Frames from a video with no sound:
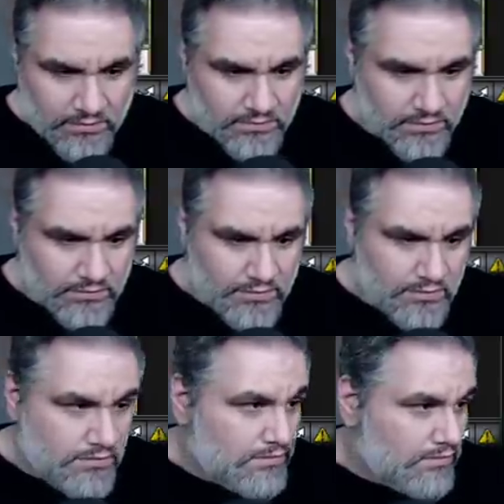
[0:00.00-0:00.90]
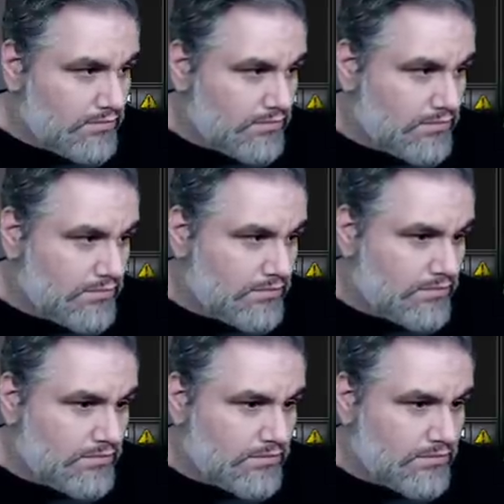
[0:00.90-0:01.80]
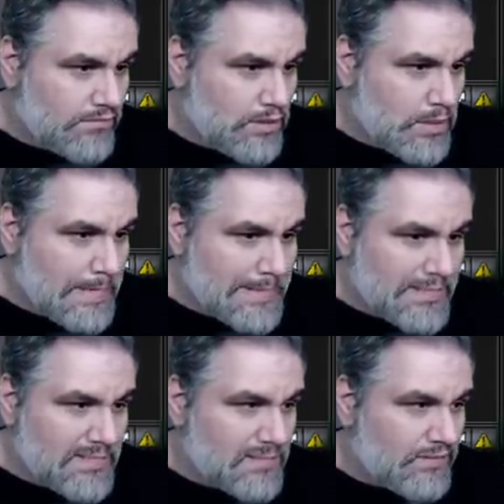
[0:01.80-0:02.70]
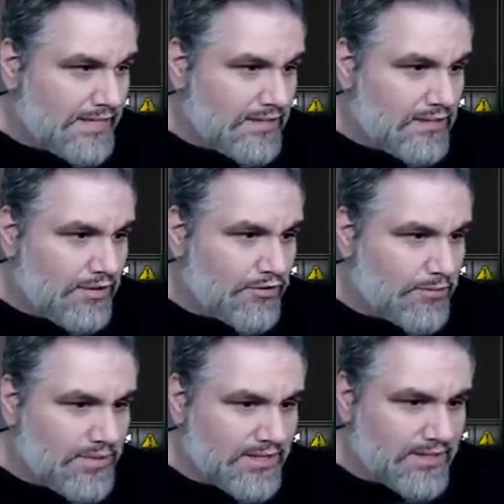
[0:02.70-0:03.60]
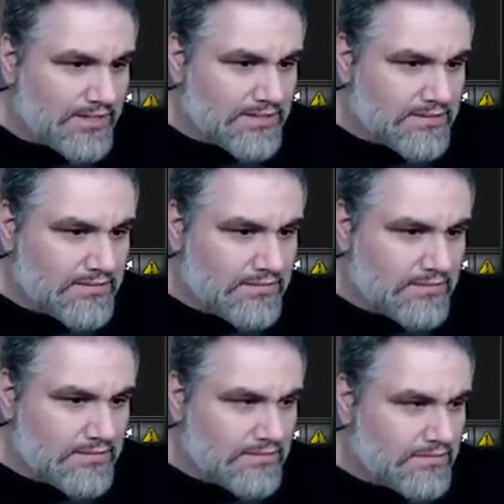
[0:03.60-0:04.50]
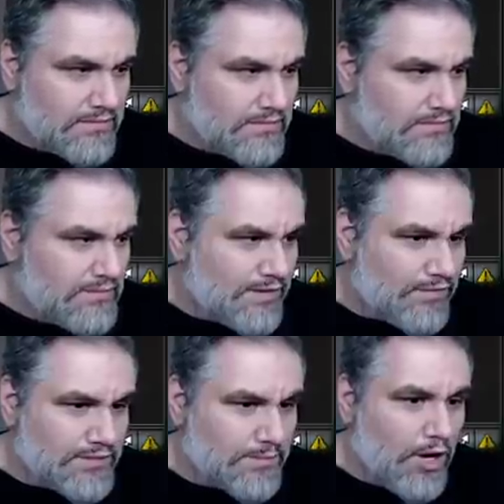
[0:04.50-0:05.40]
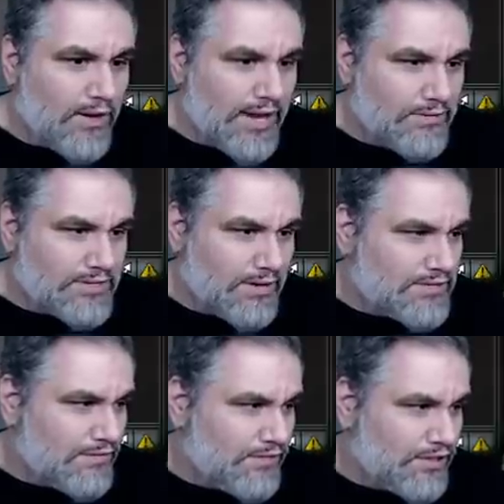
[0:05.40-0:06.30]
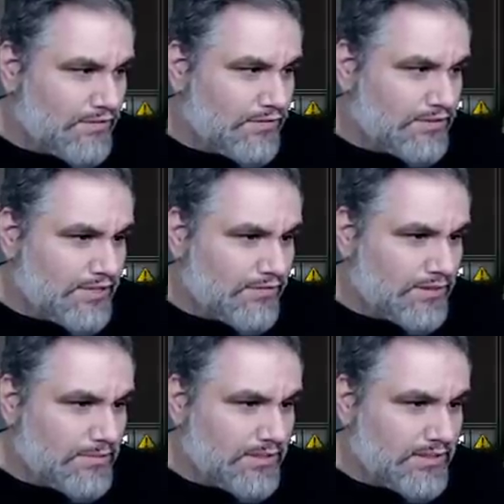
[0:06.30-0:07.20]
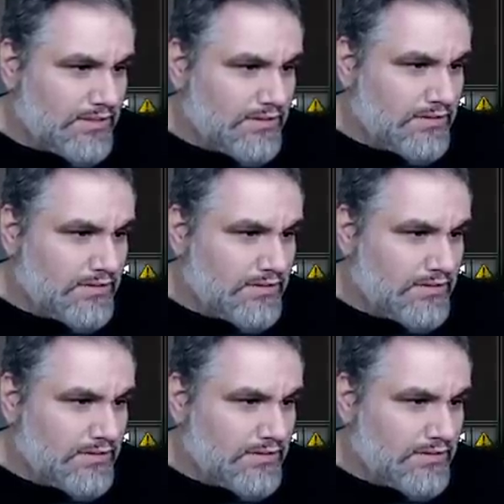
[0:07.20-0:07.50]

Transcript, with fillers: So two. Wait, no, they're repealing this. Teferi's okay. I was I was hovering over the Teferi ability.